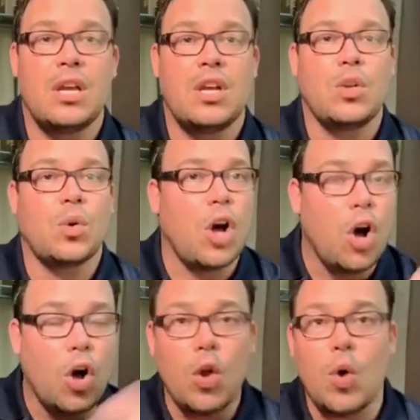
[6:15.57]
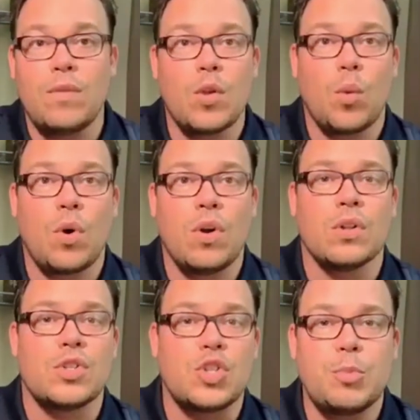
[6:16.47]
Lord, all over the
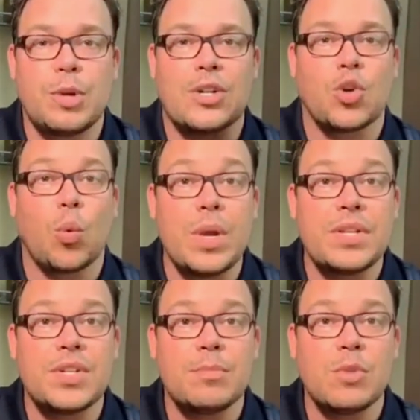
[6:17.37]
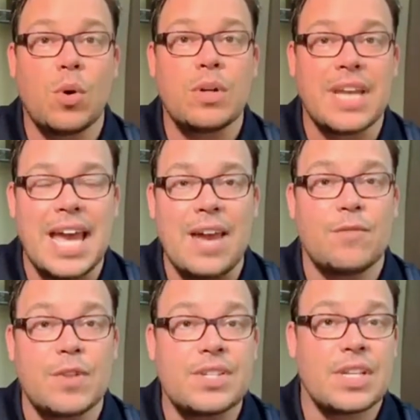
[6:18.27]
world, supernatural wisdom, Lord, to
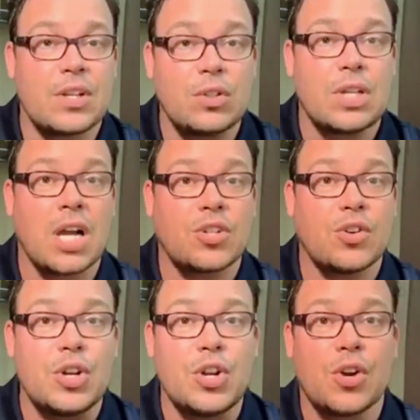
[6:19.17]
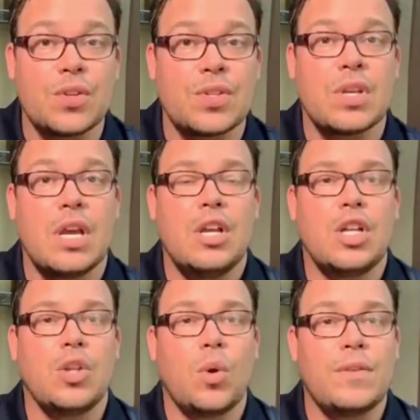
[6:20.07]
every single doctor and nurse
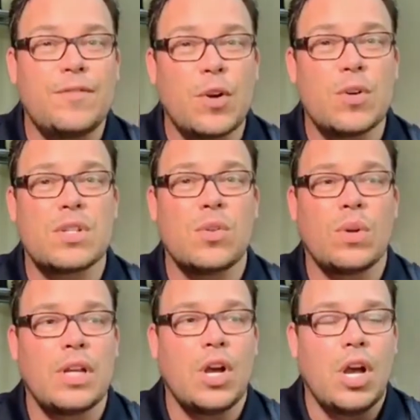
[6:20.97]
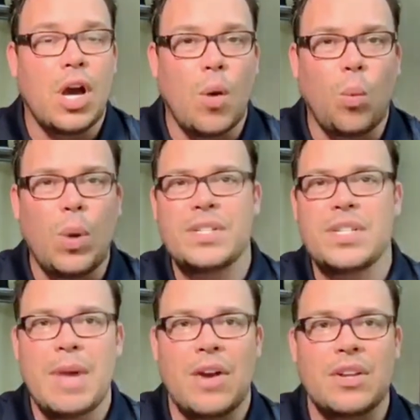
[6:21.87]
Lord. First, Lord, uh,
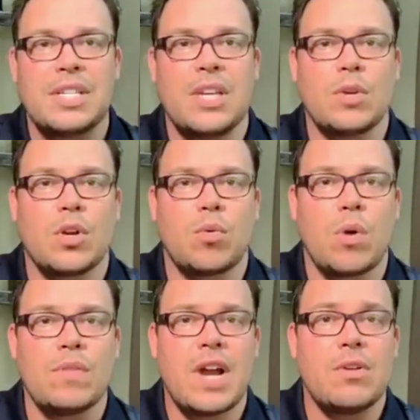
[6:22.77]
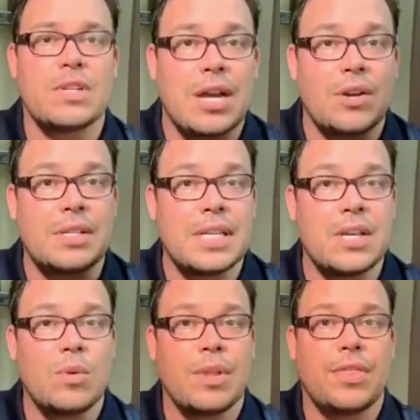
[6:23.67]
wisdom how to deal with coronavirus, how to
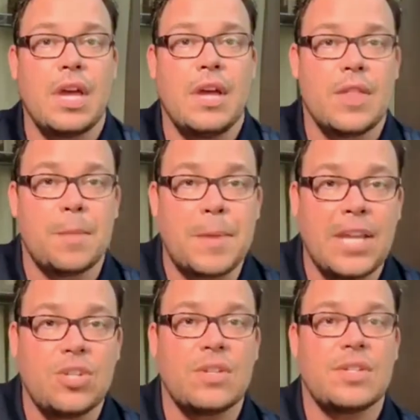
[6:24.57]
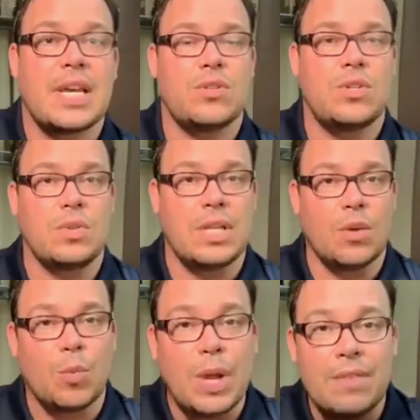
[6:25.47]
deal with the patients, how to get
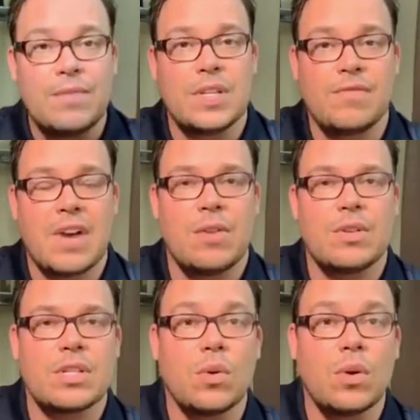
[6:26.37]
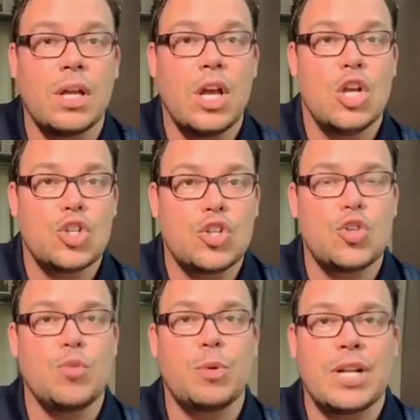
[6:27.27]
rid of this virus, Lord.
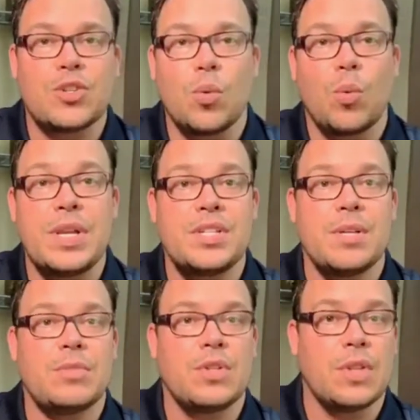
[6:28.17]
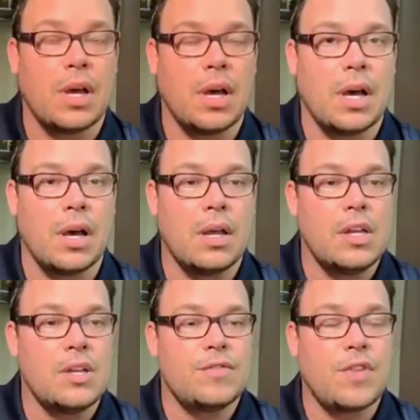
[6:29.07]
Supernatural wisdom to the uh,
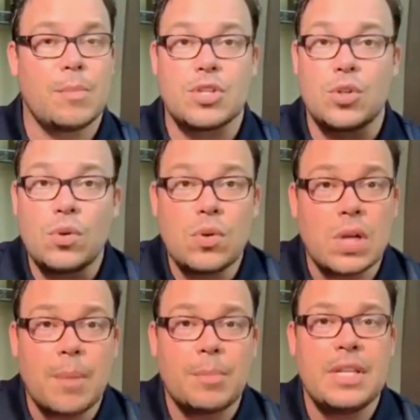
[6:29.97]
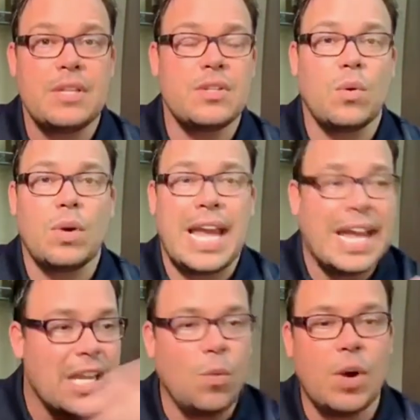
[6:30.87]
pharmaceutical companies, Lord,
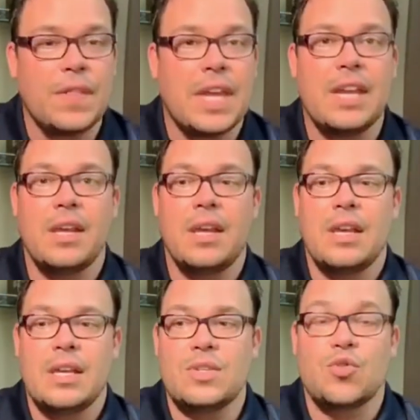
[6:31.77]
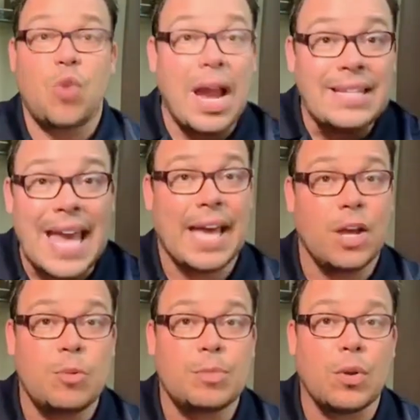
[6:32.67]
anyone that is trying to
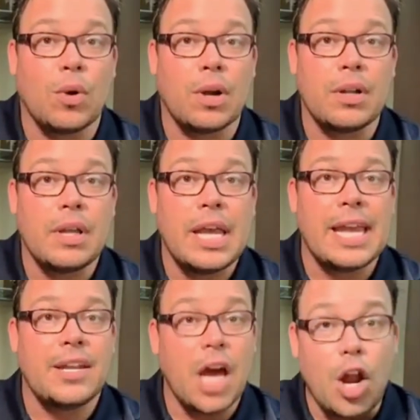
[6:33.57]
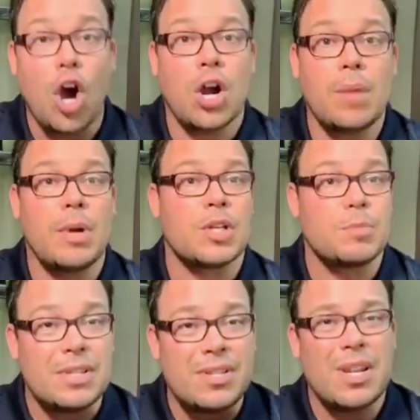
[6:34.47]
help, Lord, and not harm us,
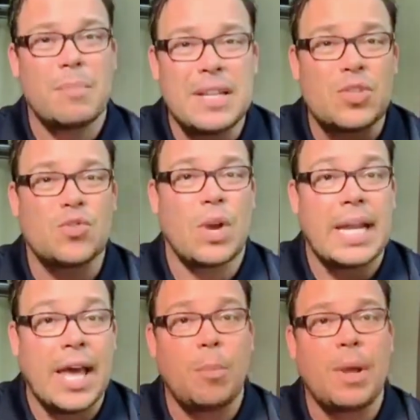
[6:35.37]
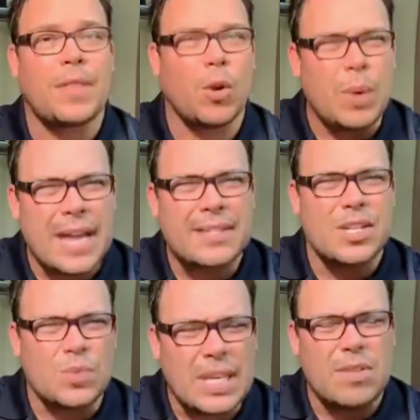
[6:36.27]
but somebody that's trying to help out there, we ask that
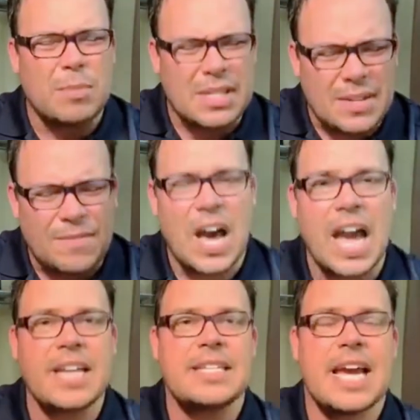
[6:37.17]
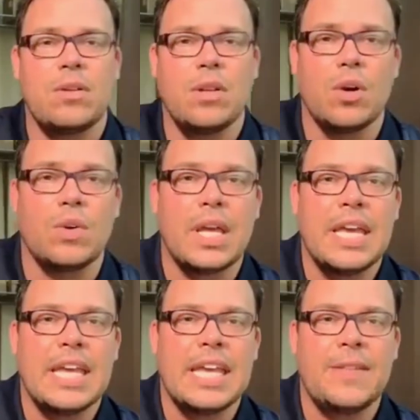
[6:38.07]
you give them a divine download
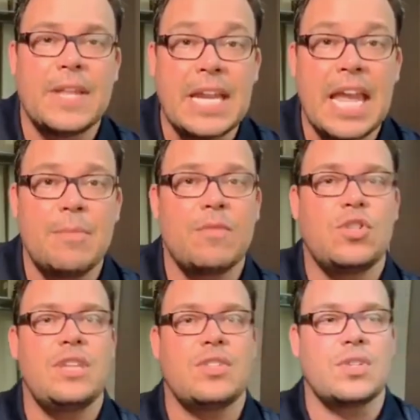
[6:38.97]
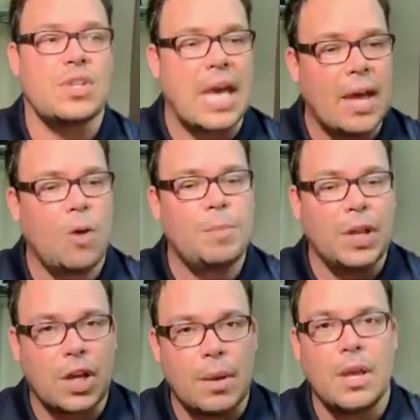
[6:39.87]
in the name of Jesus to help
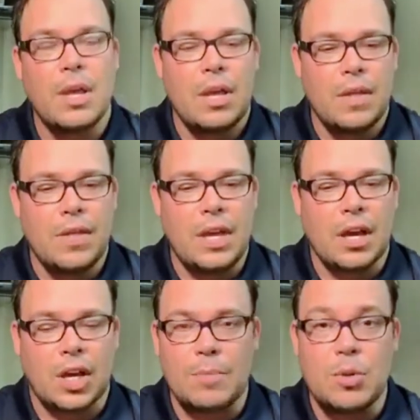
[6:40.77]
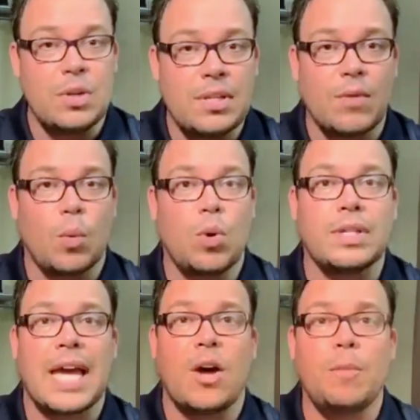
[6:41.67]
the, the uh, communities of the world,
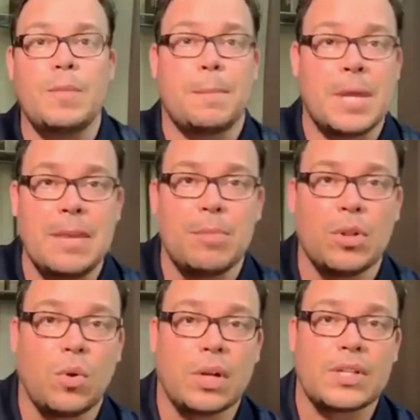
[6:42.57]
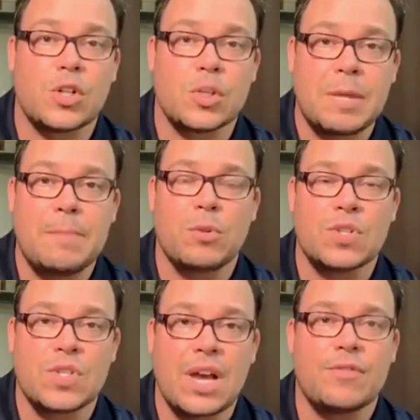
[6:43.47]
to help the people, Lord, because there's people
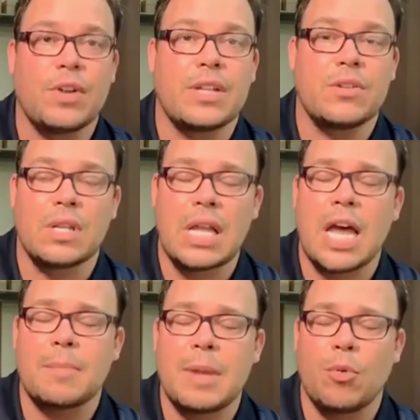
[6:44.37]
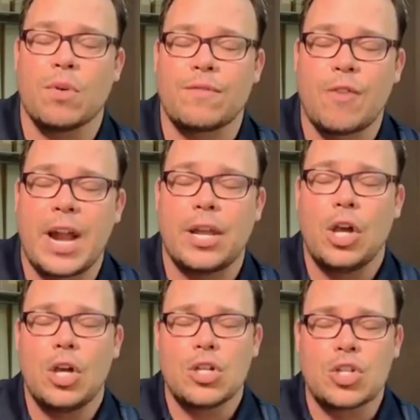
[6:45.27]
suffering and there's a lot of people who are afraid.
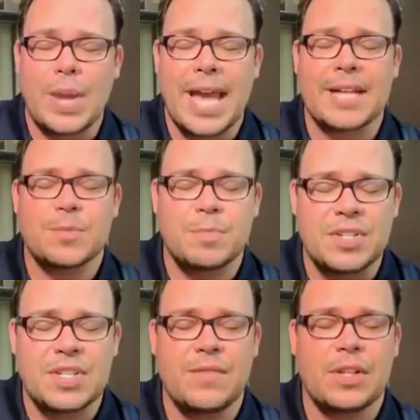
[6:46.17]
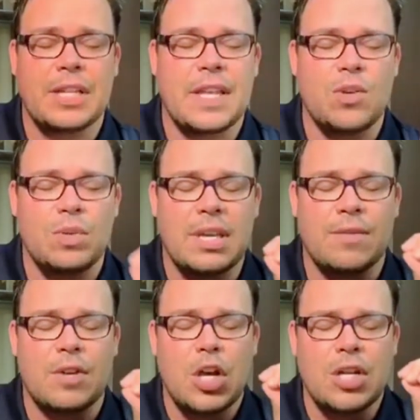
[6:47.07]
So we ask specifically that you
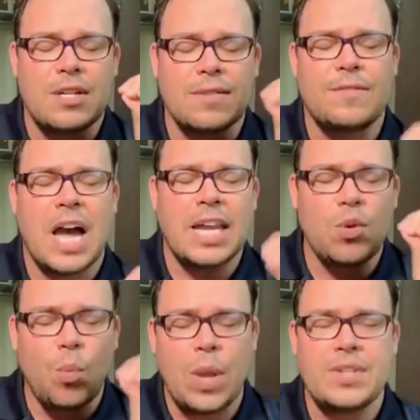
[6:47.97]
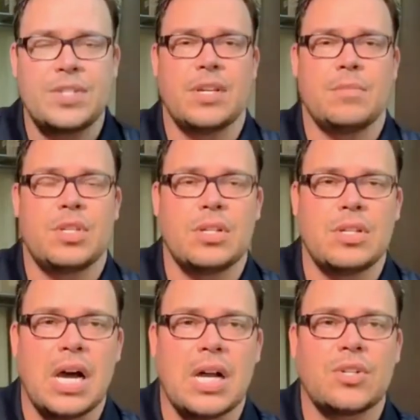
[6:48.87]
give divine wisdom to
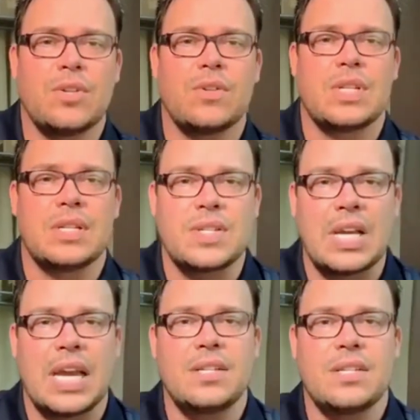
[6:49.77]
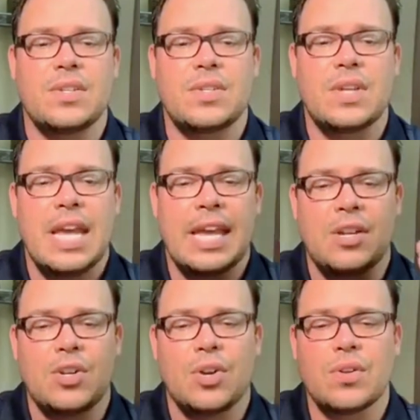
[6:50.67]
doctors and scientists
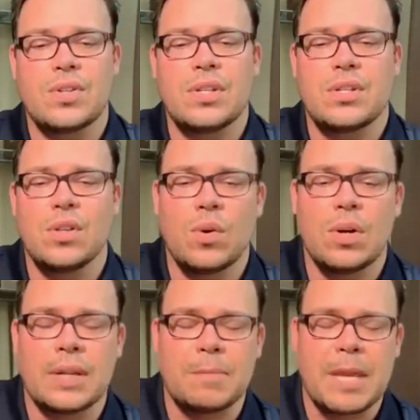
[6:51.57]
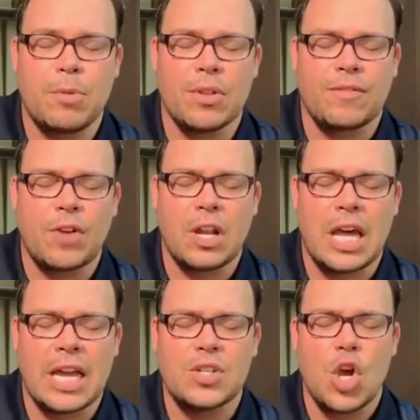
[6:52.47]
and nurses, Lord, and people on the front
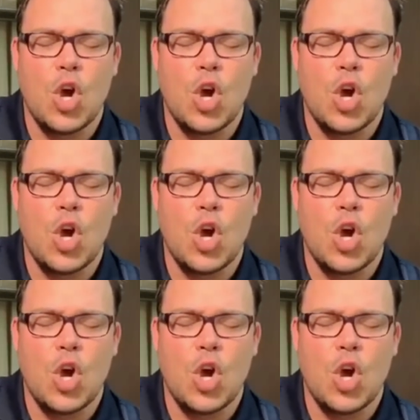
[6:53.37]
lines.